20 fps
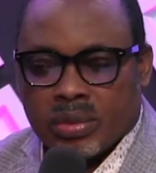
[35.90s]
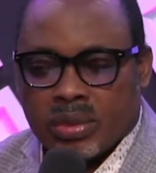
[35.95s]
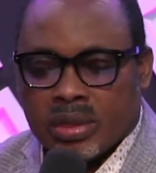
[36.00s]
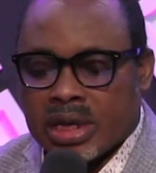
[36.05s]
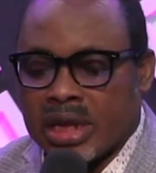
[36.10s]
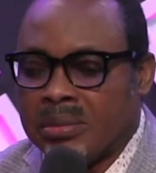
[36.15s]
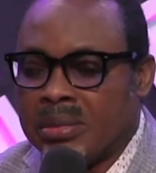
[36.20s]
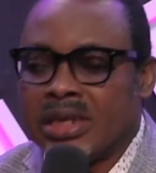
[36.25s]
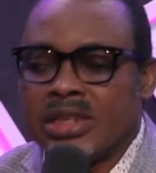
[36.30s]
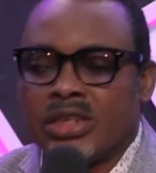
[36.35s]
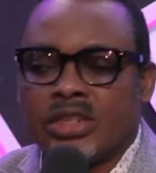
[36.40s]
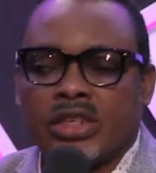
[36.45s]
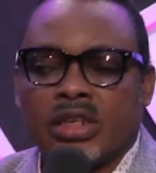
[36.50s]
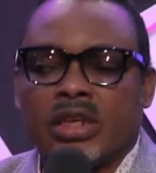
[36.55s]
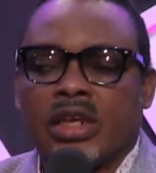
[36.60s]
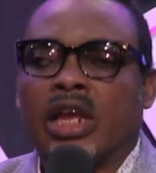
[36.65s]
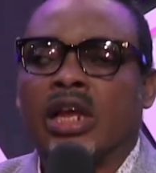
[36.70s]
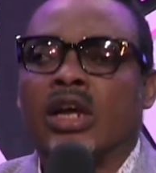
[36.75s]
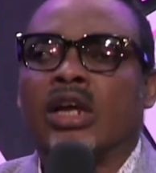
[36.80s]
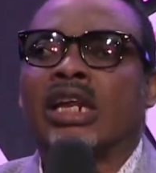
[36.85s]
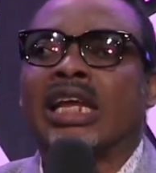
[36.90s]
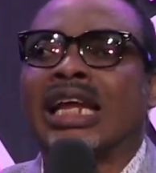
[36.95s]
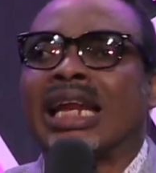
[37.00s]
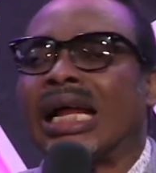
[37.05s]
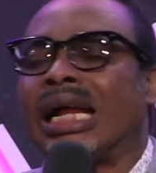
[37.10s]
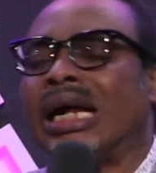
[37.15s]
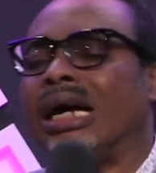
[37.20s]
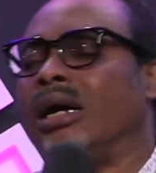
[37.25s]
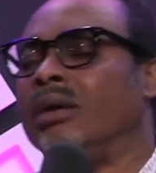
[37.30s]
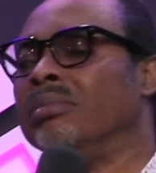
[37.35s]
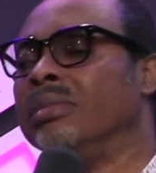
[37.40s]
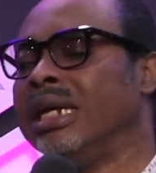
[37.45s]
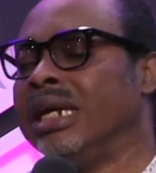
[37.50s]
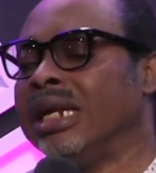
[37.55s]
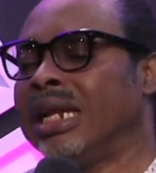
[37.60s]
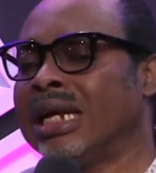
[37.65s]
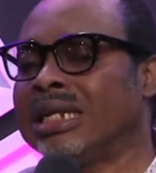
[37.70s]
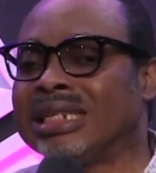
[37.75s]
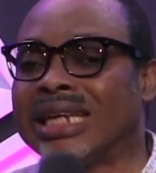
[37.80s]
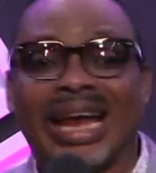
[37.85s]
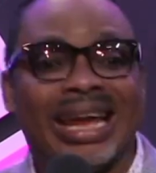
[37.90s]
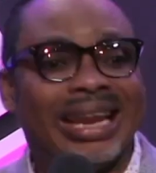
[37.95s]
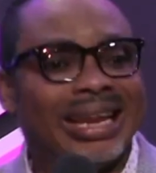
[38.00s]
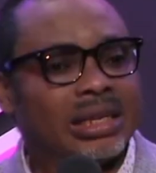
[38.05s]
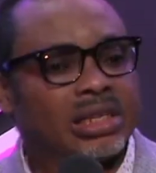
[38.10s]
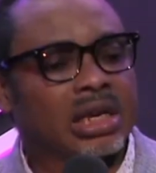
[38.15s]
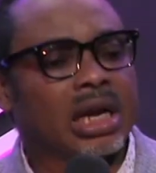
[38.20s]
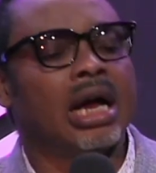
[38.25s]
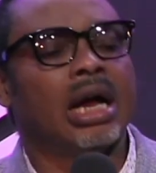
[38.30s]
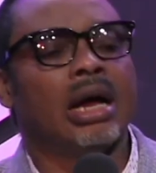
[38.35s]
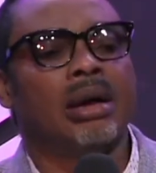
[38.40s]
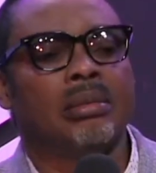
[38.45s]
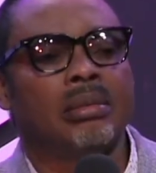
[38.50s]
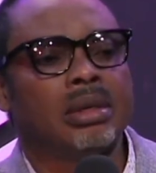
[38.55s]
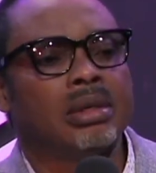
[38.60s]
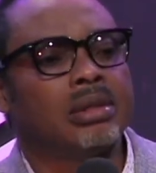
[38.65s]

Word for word: That means God can come in at any time